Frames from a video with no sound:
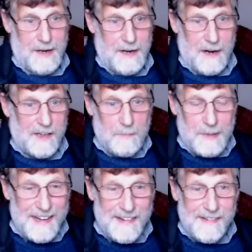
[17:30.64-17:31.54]
other
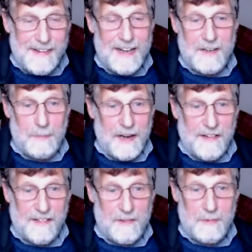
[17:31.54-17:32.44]
places aren't
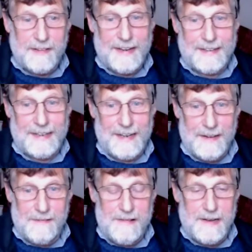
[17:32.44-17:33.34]
blessed with that
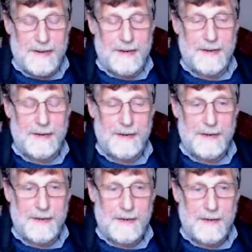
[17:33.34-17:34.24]
kind of thing.
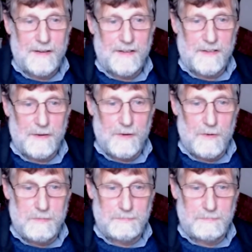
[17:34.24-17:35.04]
So